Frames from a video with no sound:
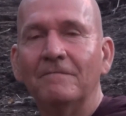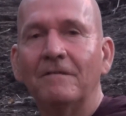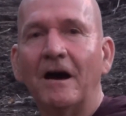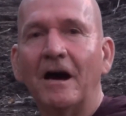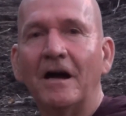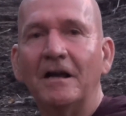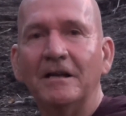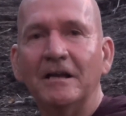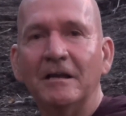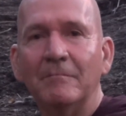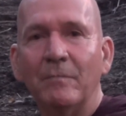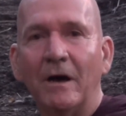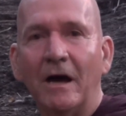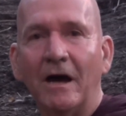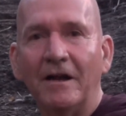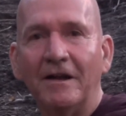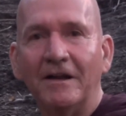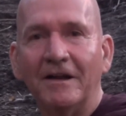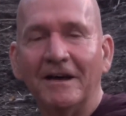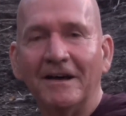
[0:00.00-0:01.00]
find
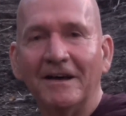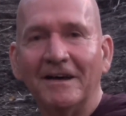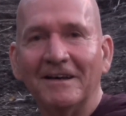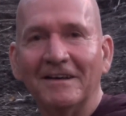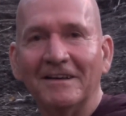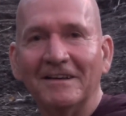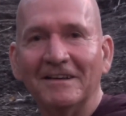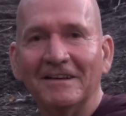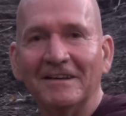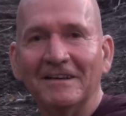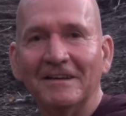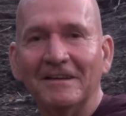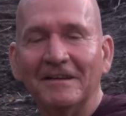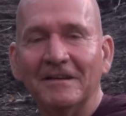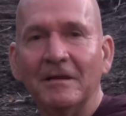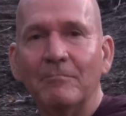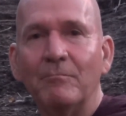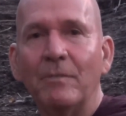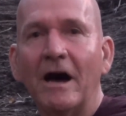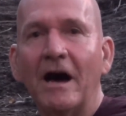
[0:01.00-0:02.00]
Nibbana,
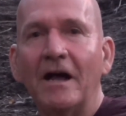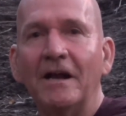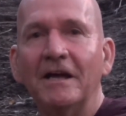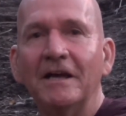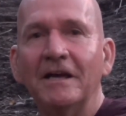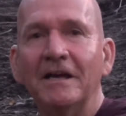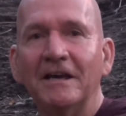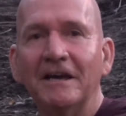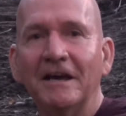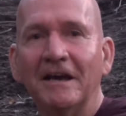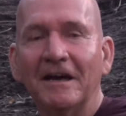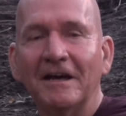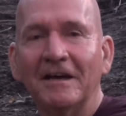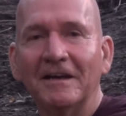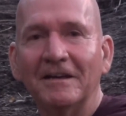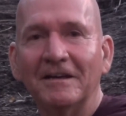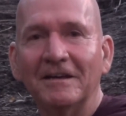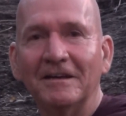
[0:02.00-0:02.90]
Nibbana here.